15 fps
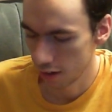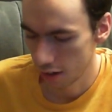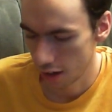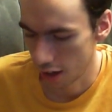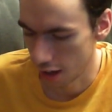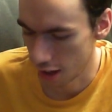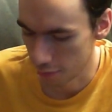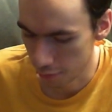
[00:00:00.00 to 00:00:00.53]

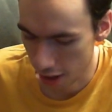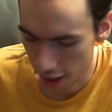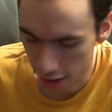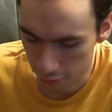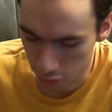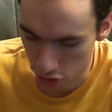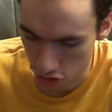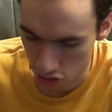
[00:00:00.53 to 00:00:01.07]
I
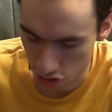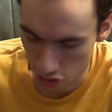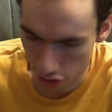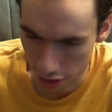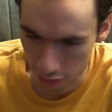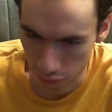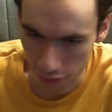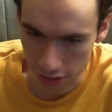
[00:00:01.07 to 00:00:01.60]
am just
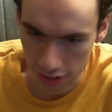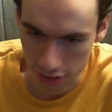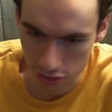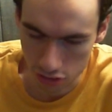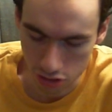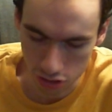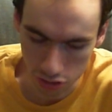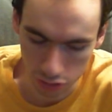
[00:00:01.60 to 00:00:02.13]
not willing
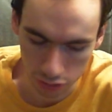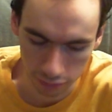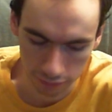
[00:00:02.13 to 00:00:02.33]
to,